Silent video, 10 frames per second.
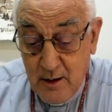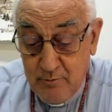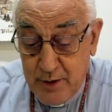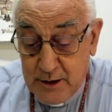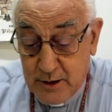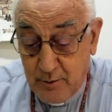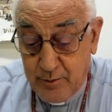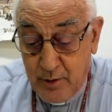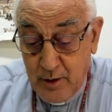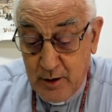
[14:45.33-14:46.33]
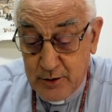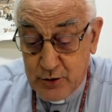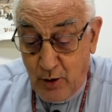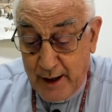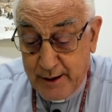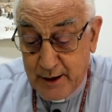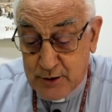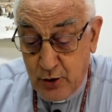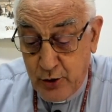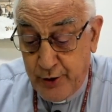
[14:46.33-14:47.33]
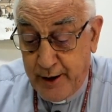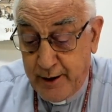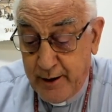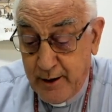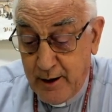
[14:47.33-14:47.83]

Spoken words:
Bishop Johannes Höhne,